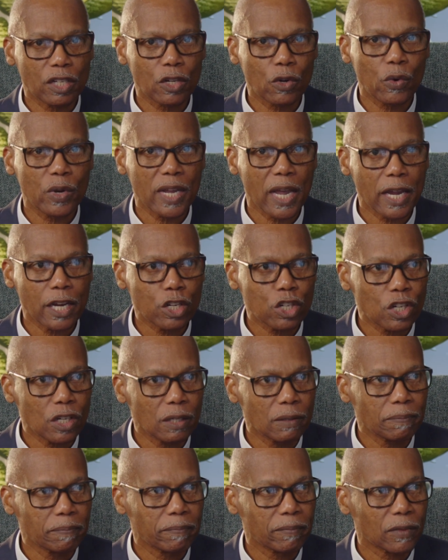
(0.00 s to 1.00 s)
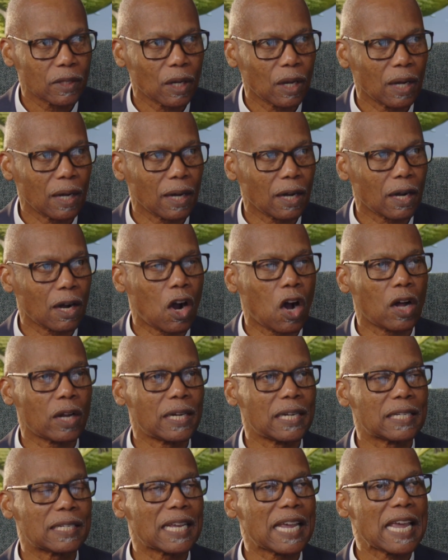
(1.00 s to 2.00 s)
creation. God
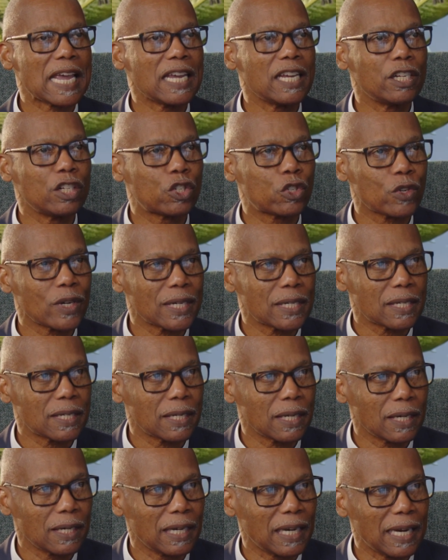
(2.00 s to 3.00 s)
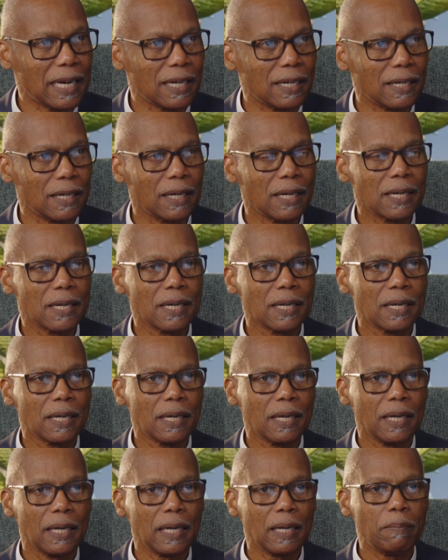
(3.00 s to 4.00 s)
is interested in
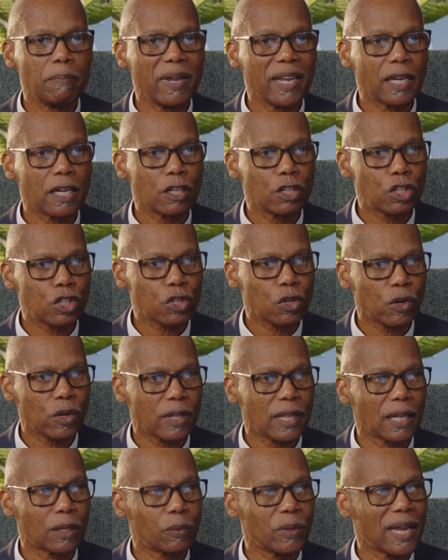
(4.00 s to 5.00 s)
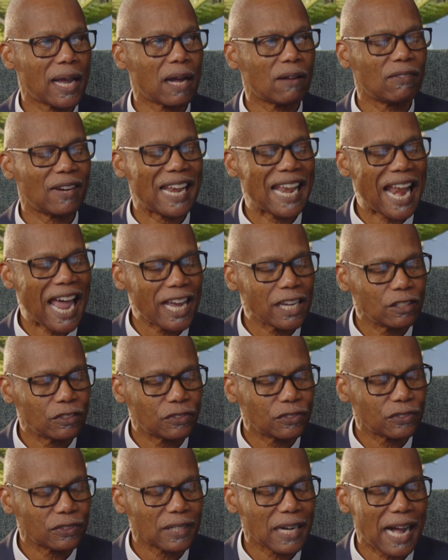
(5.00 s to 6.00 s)
making sure that we have
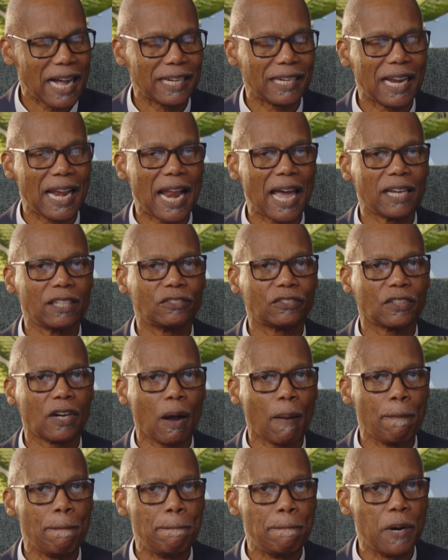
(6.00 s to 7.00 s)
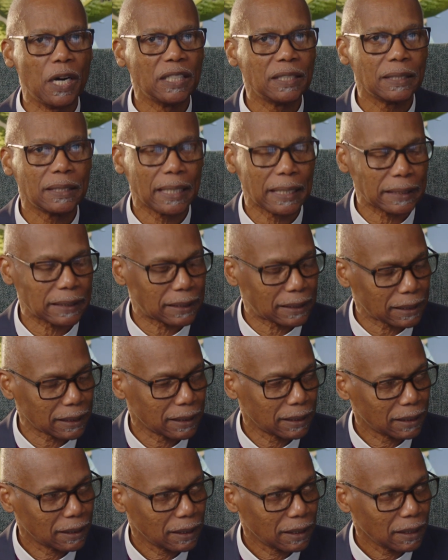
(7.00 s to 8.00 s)
life and life abundant.
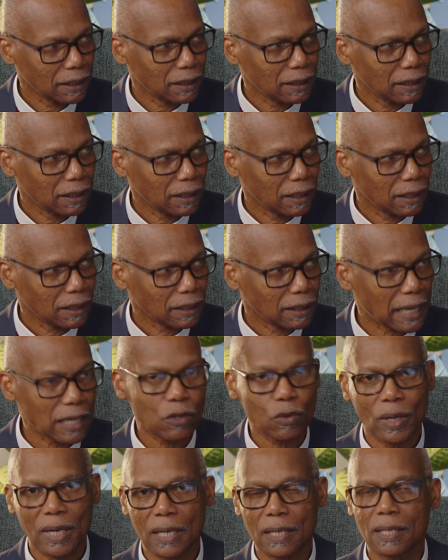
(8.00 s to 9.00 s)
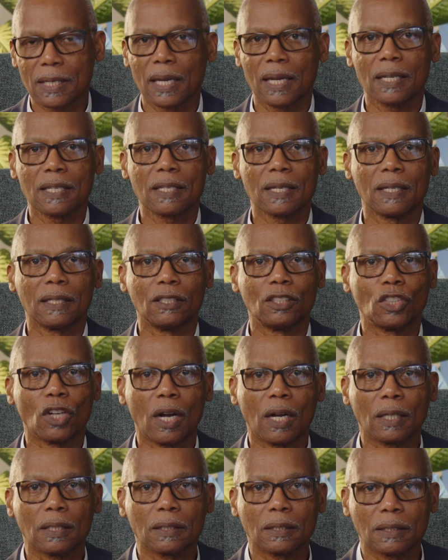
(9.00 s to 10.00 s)
That's what it says in
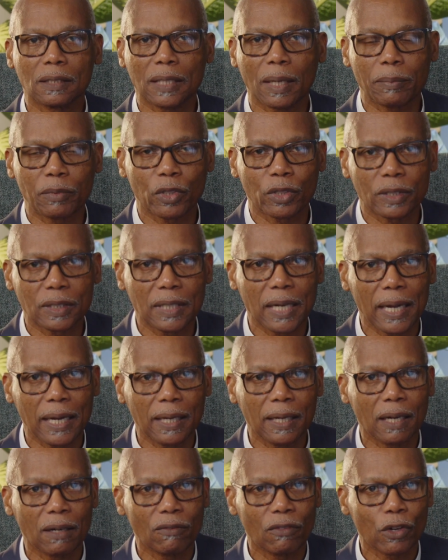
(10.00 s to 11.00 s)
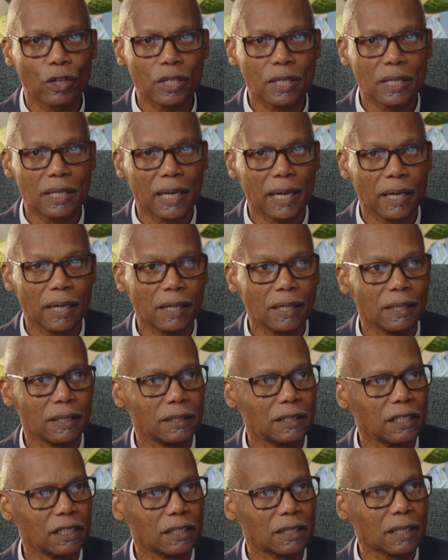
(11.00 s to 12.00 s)
John chapter 10 and verse 10. And
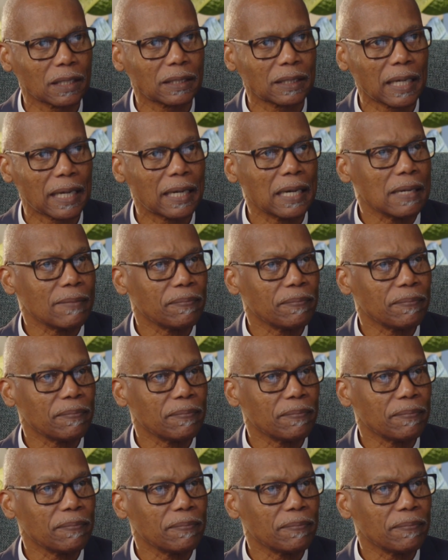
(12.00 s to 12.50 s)
Jesus said,